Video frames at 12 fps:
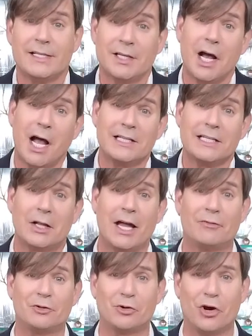a cocktail
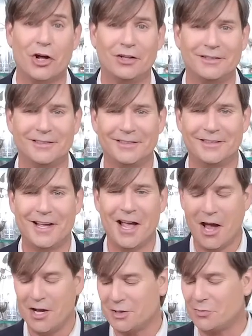after all.
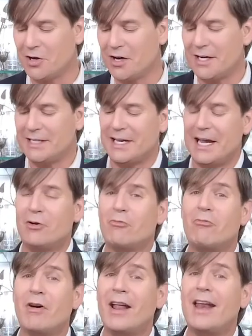So we're gonna take
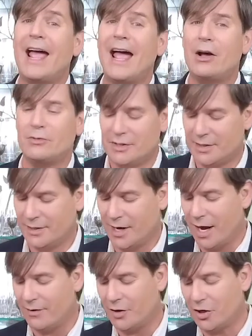1 ounce
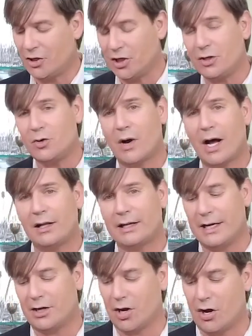of a good
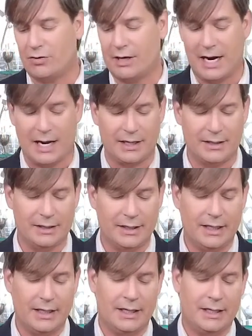quality cognac,
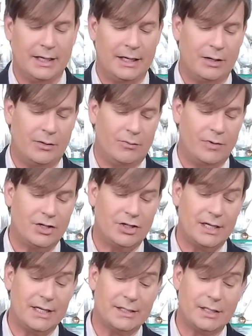which
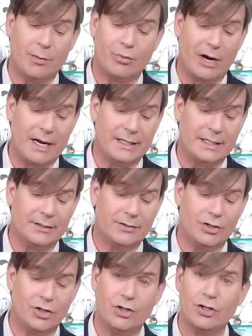is a brandy,
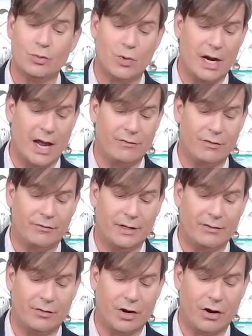so you can use whatever
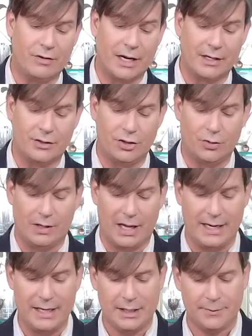flavor brandy you'd
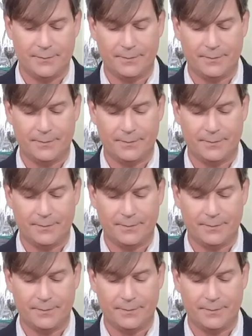like.